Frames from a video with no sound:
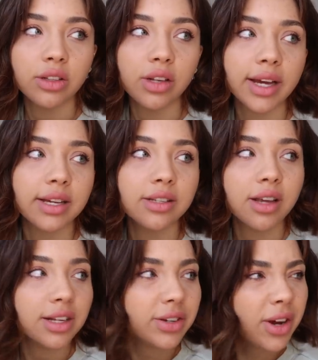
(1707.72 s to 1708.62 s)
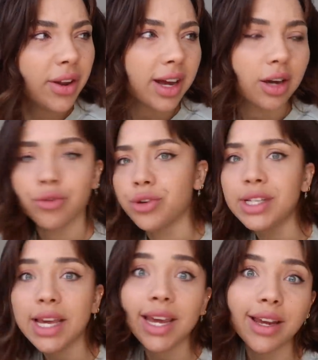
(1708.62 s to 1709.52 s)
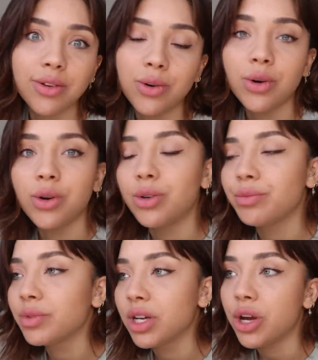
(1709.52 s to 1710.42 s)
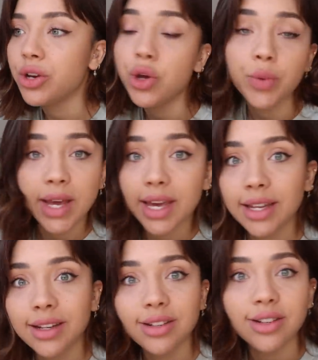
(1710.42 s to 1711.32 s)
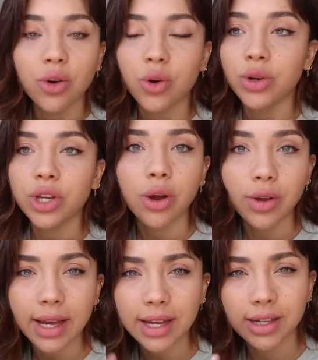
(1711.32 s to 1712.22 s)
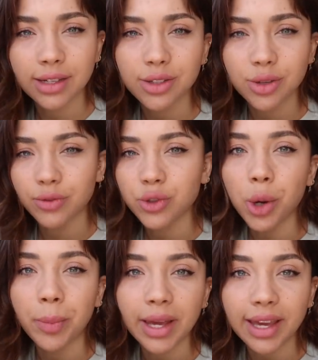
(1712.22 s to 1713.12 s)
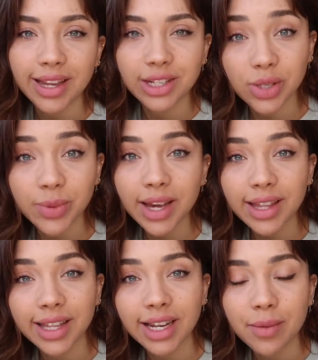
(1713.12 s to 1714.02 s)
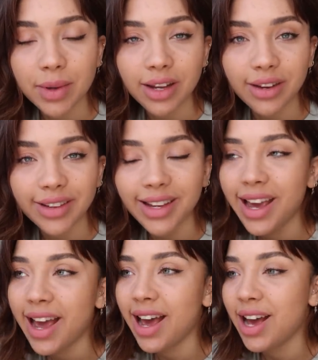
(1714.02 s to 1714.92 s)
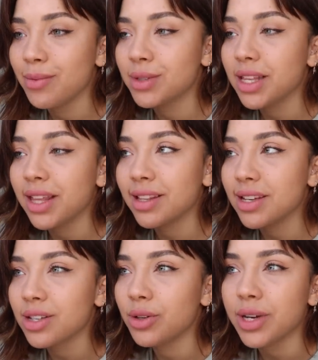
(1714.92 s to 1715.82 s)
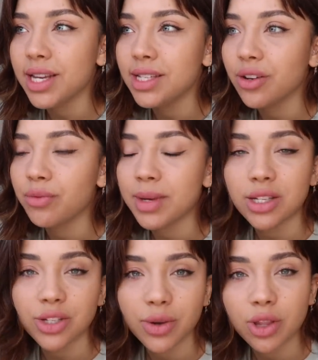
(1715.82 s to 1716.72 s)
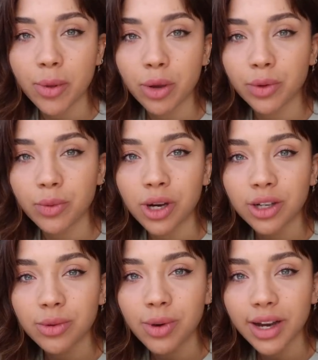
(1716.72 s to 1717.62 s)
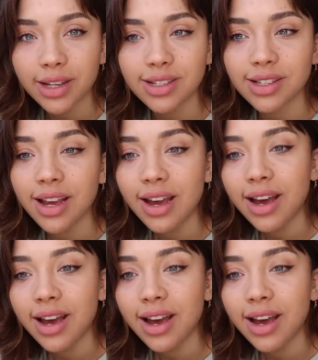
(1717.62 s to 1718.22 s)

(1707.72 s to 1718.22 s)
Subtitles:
like a, I don't know, like a routine or new in or, you know, like a sort of topic into it, then let me know. Because I think that's a lot easier for me to do at the moment work-wise.